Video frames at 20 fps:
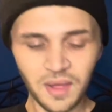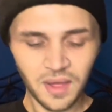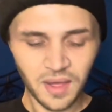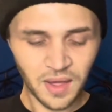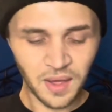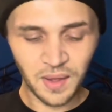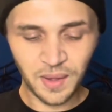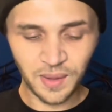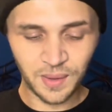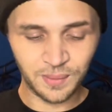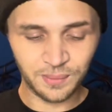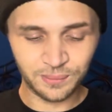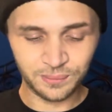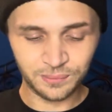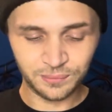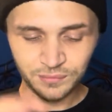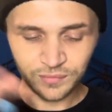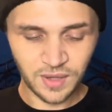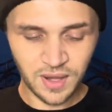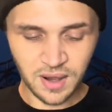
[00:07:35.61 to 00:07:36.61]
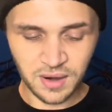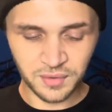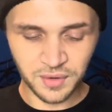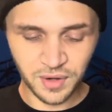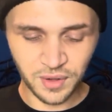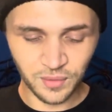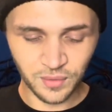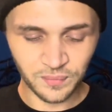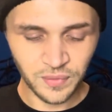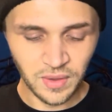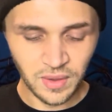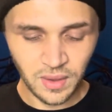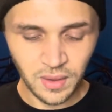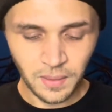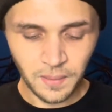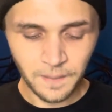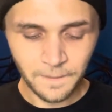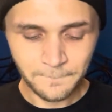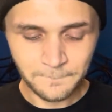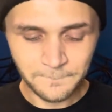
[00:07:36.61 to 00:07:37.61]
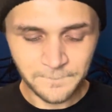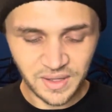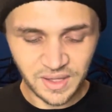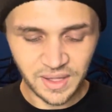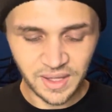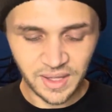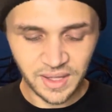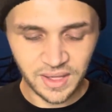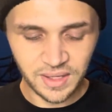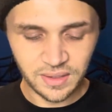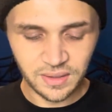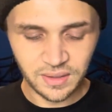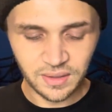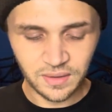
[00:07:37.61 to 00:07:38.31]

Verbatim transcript: Um, I don't know. But